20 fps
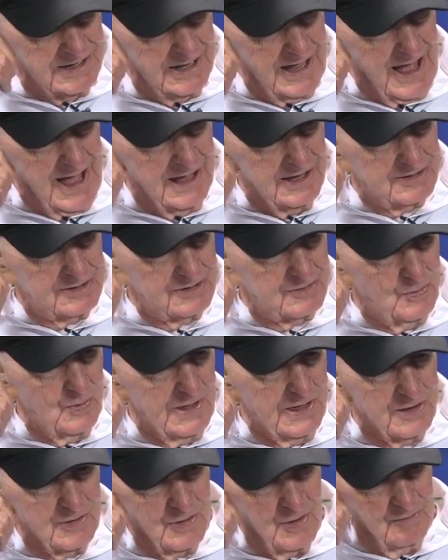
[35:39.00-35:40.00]
how's the
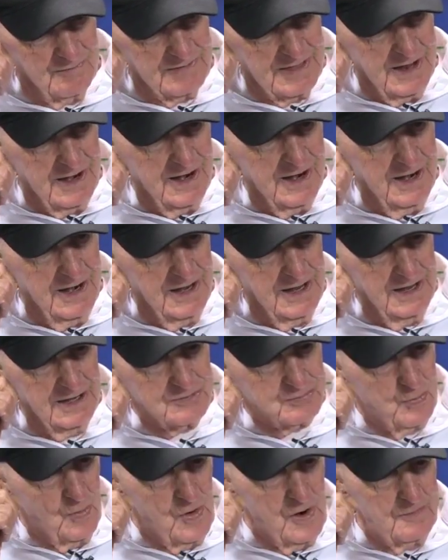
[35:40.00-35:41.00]
weather over there?
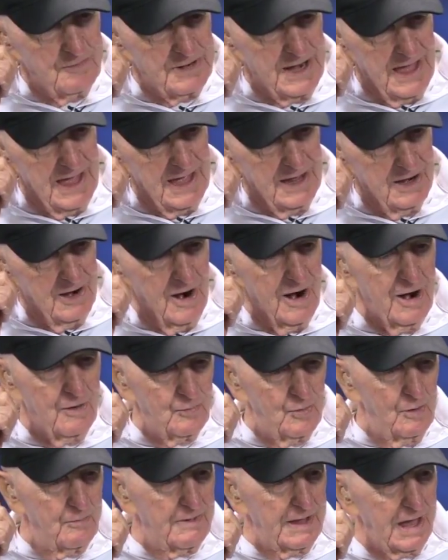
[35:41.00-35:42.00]
It's warm, Dad. All right,
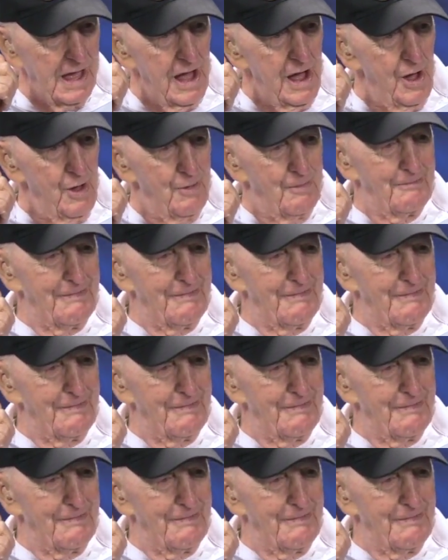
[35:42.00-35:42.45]
we'll be home.